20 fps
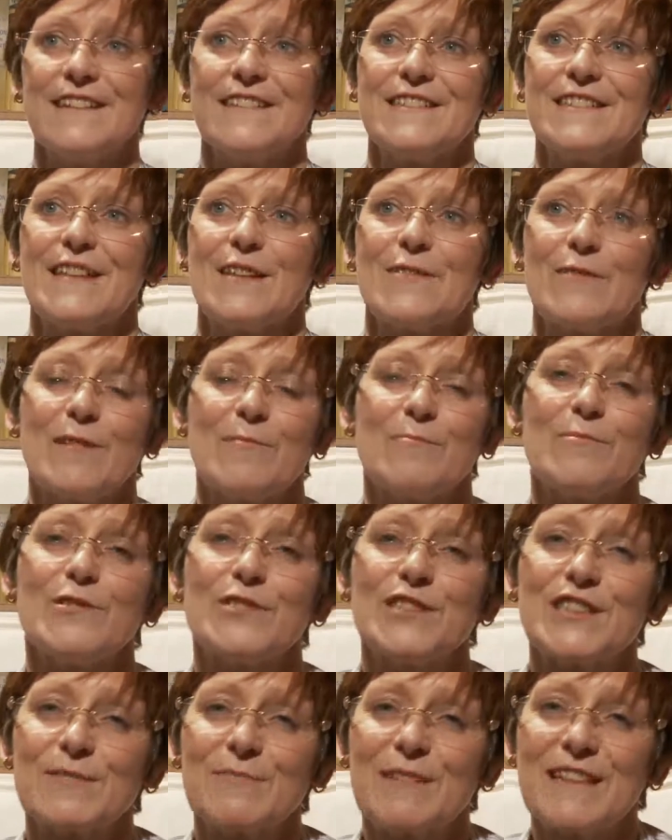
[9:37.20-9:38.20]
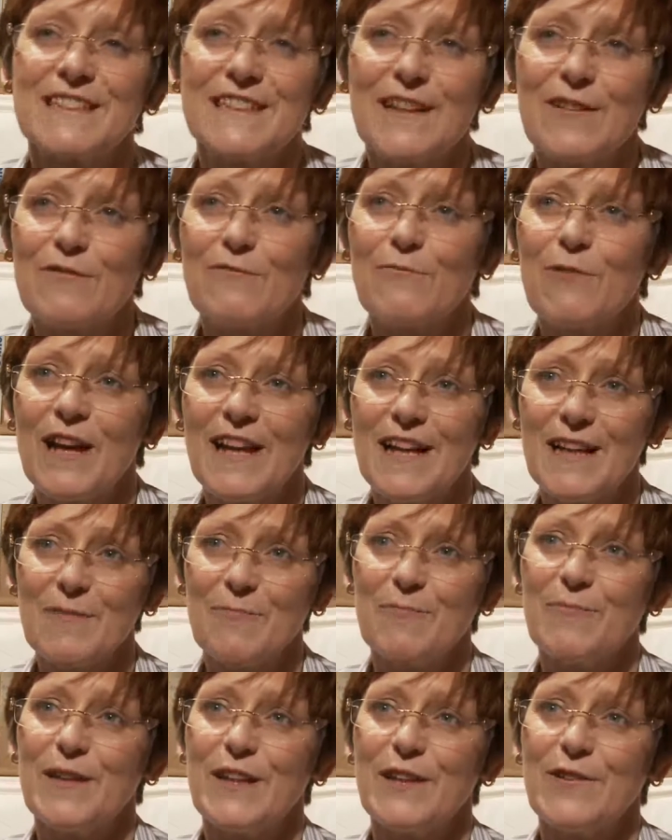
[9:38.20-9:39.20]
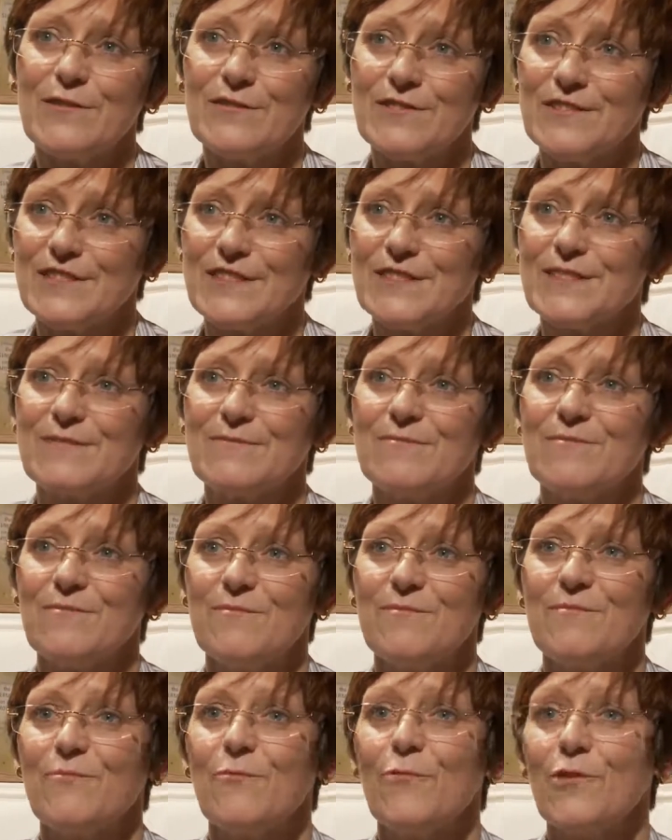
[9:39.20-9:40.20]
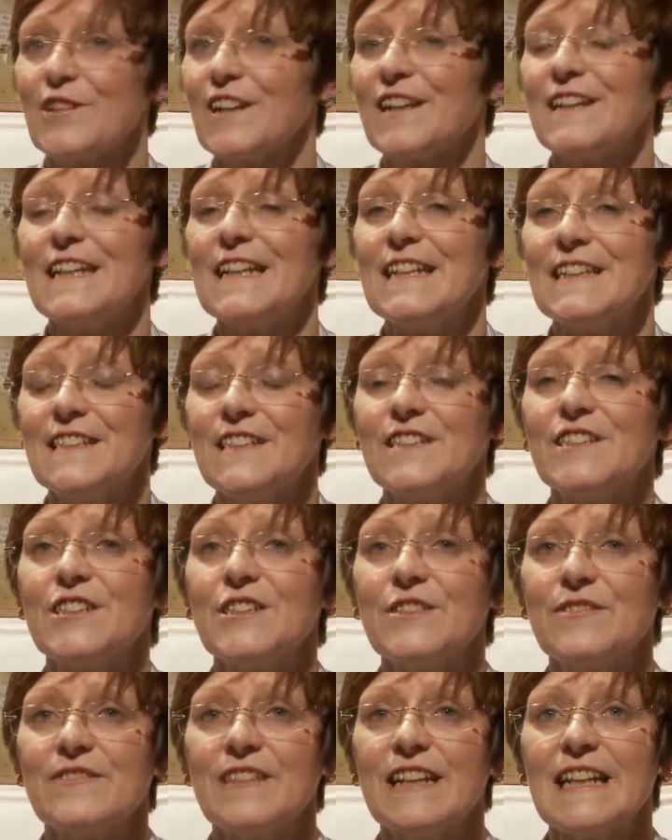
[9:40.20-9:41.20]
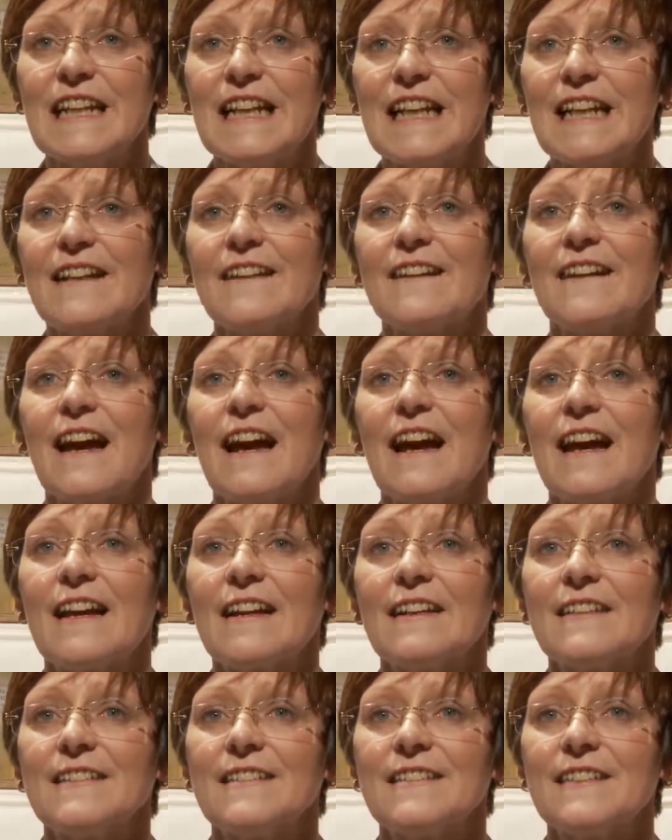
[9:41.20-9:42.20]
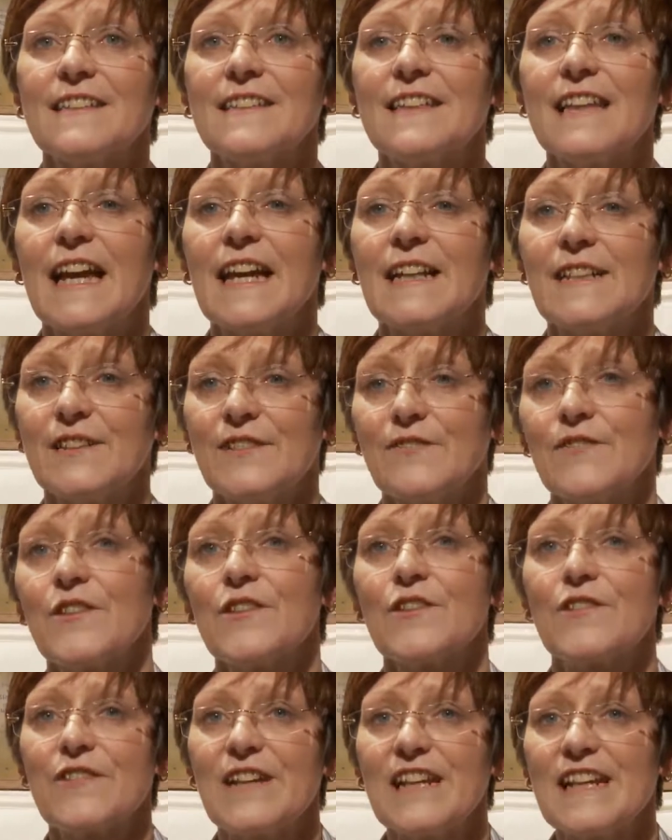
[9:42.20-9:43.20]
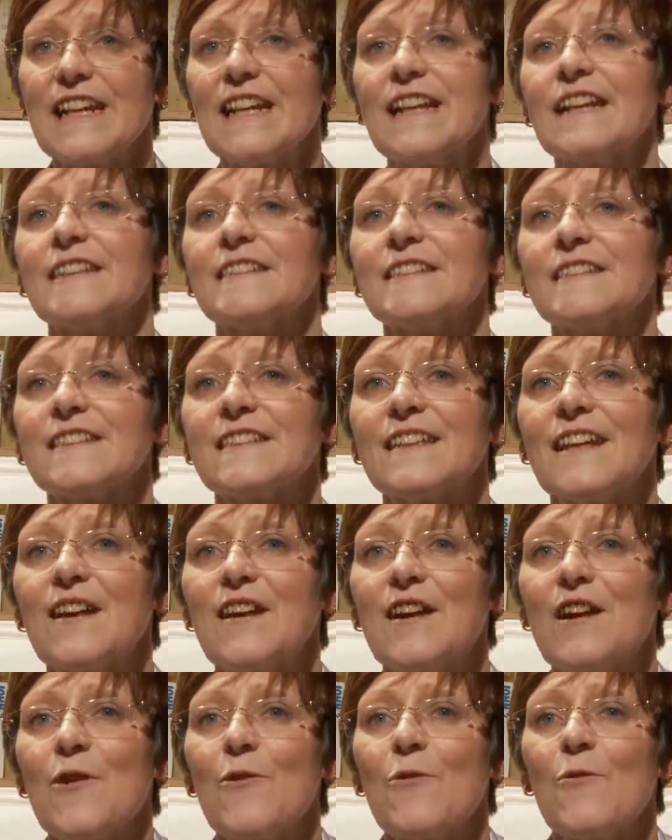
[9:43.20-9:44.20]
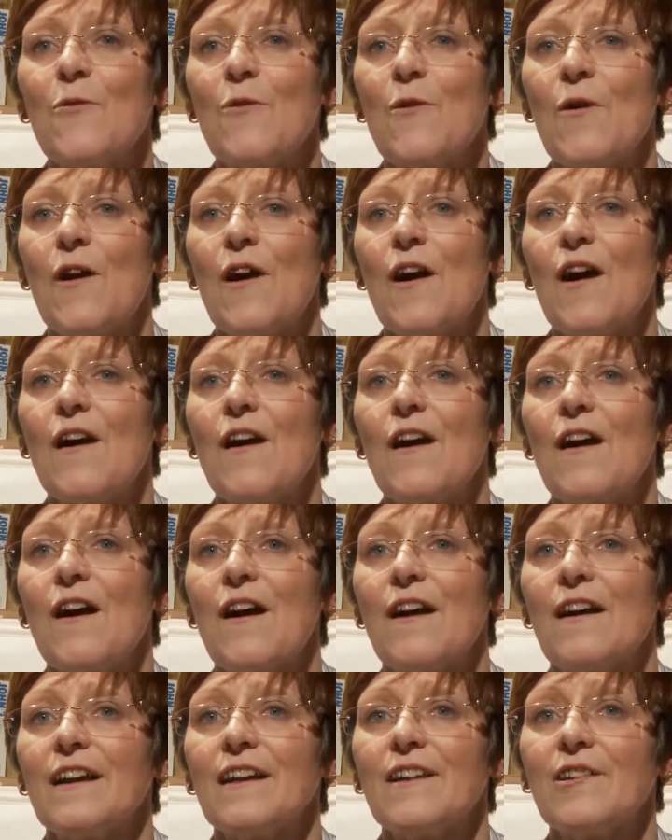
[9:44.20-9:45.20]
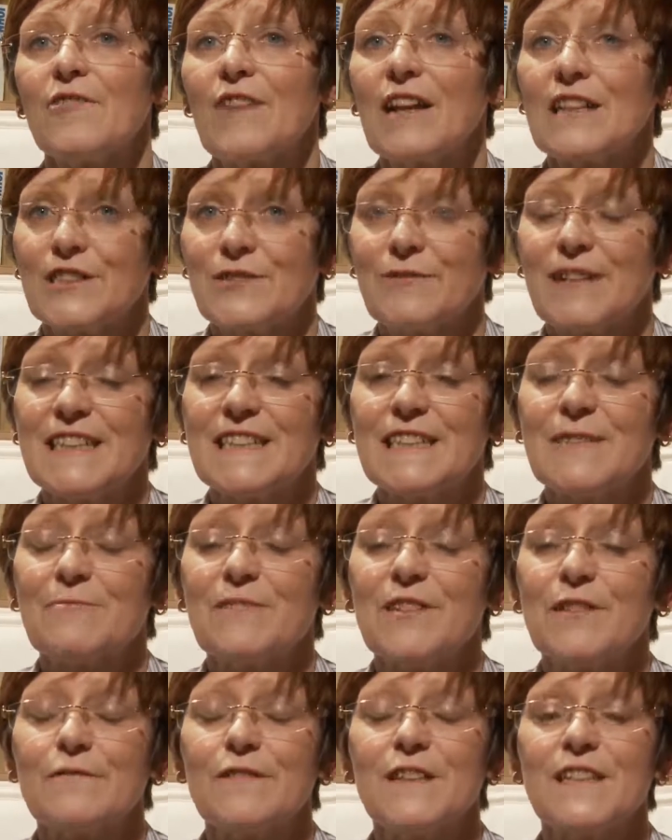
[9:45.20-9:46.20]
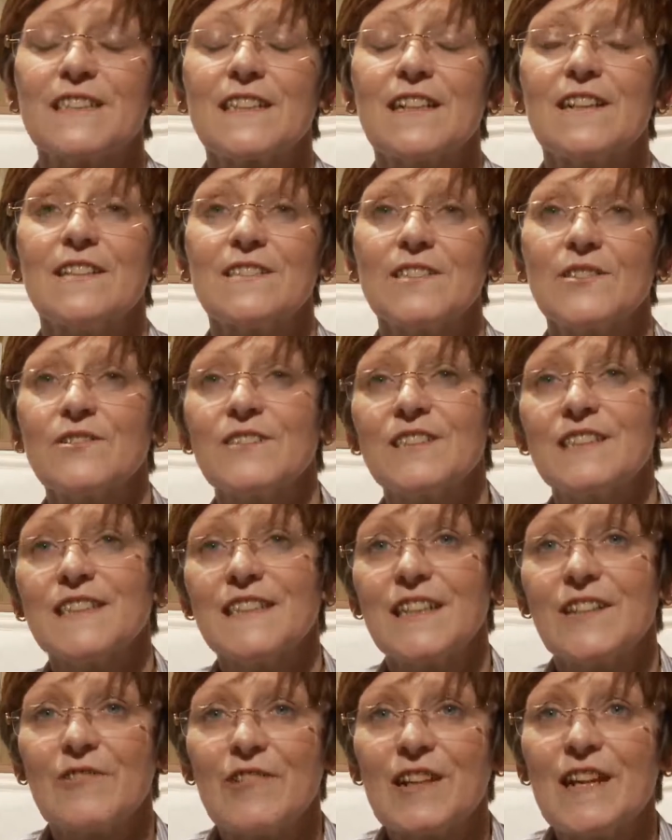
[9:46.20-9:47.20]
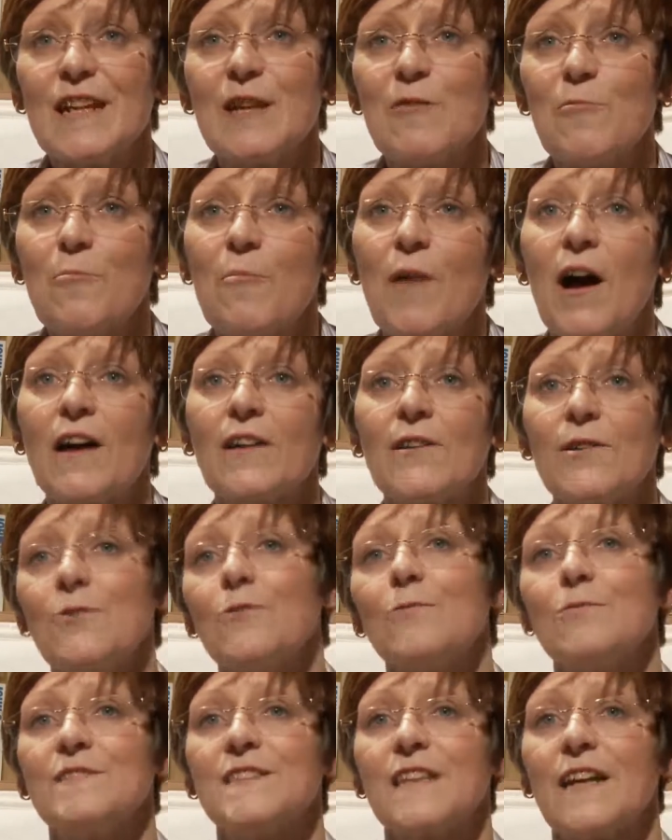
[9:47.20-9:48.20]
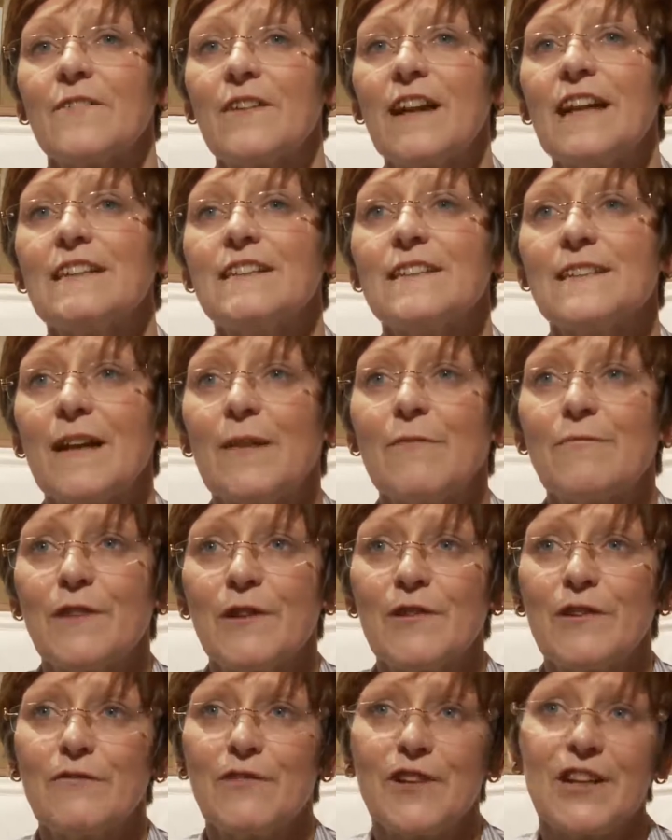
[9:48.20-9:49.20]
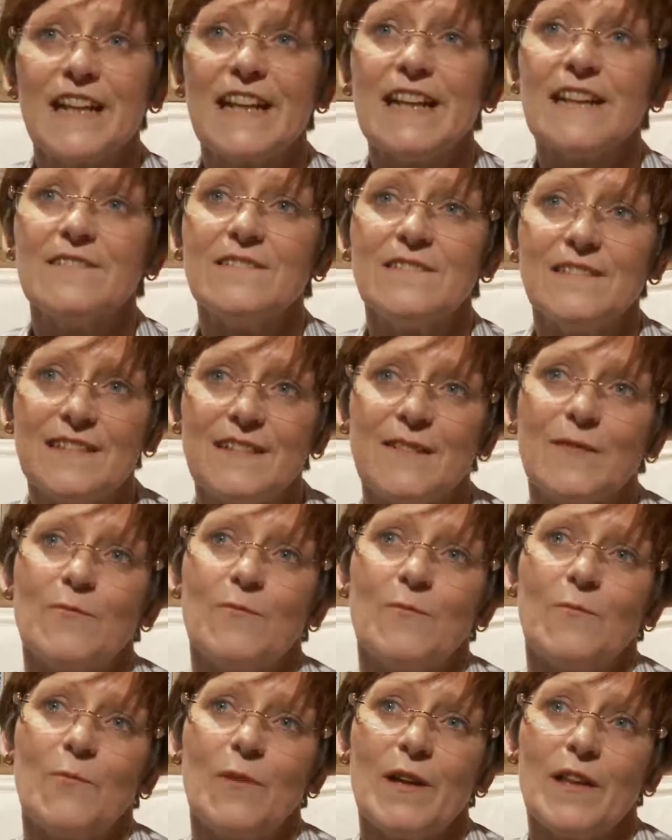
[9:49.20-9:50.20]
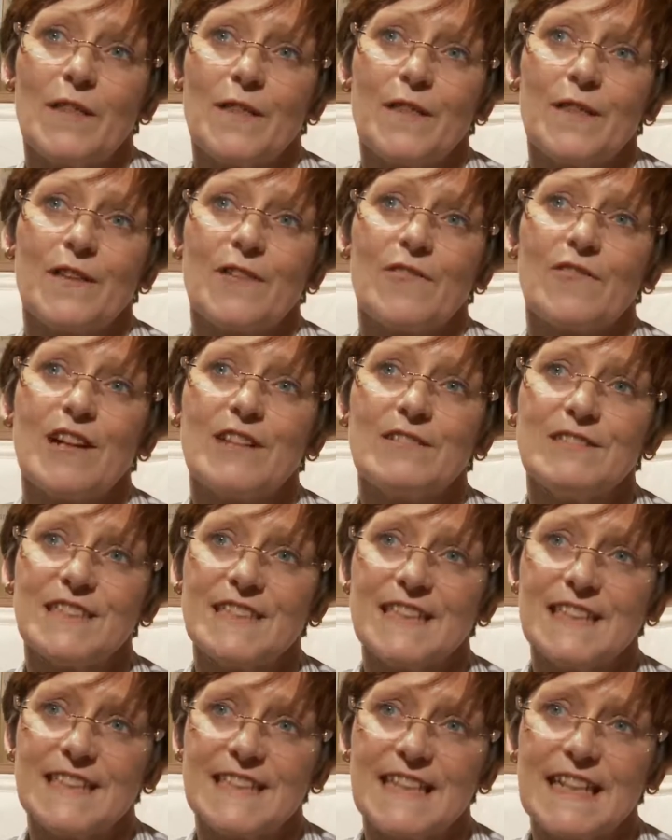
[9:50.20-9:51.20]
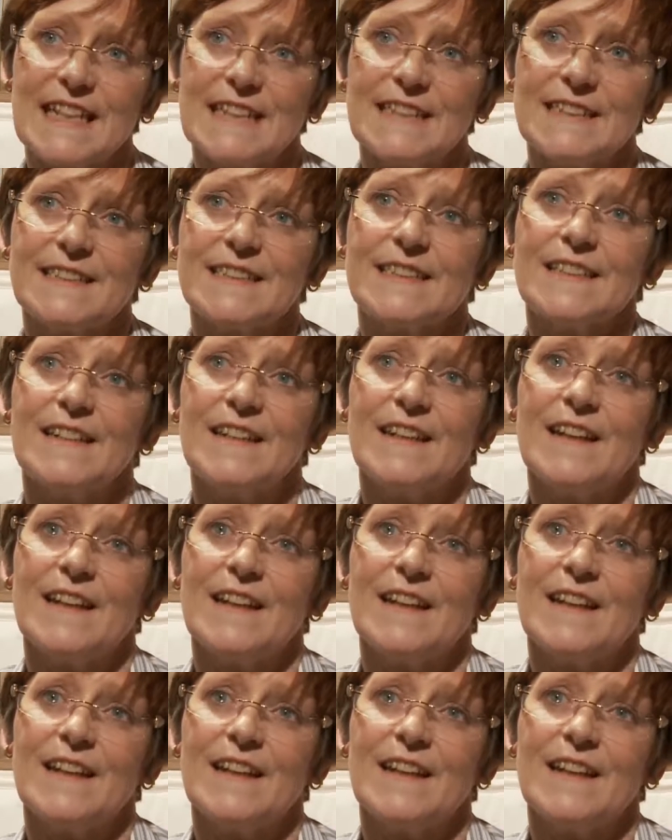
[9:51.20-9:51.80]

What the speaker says: So I pushed myself way beyond what I needed to, really. And at the end of the 3 years, I graduated with a first-class honours degree, but also ended up very, very ill with Crohn's disease,